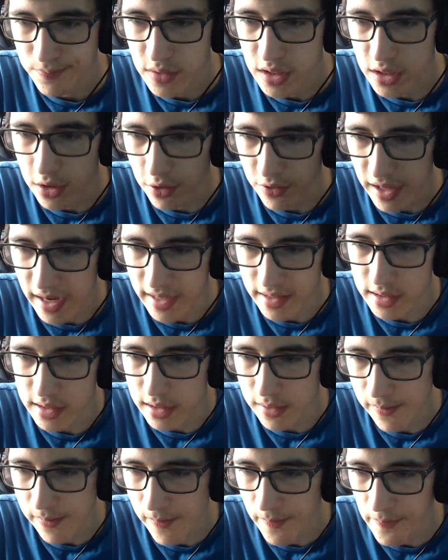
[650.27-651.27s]
So
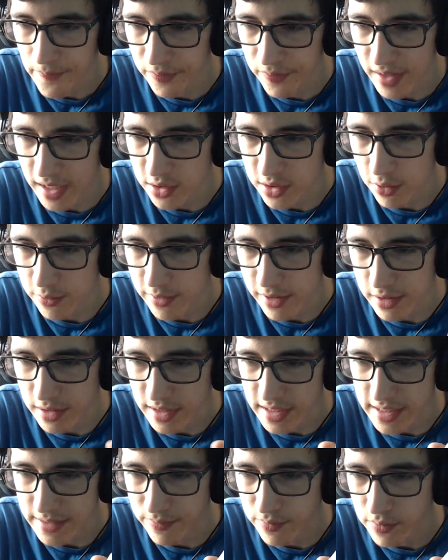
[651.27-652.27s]
that's what we were
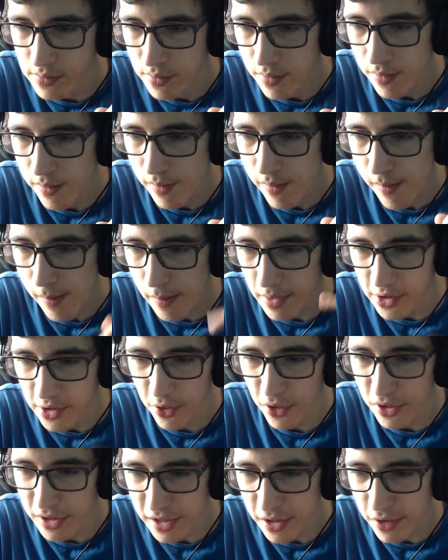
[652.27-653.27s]
saying, but you
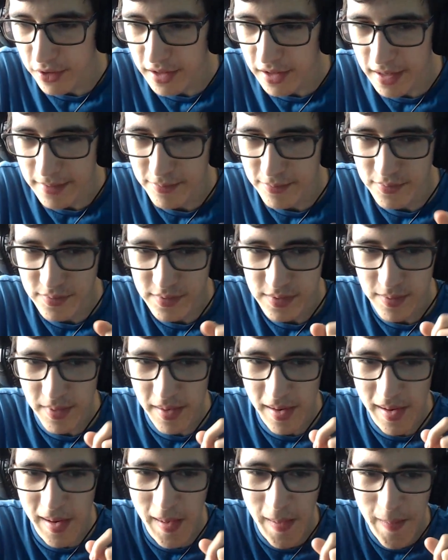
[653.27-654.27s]
already know
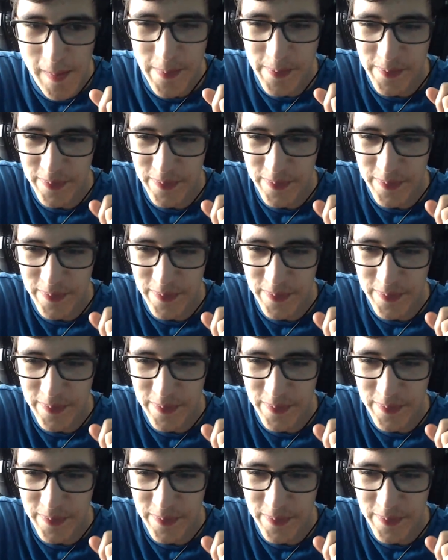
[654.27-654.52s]
that.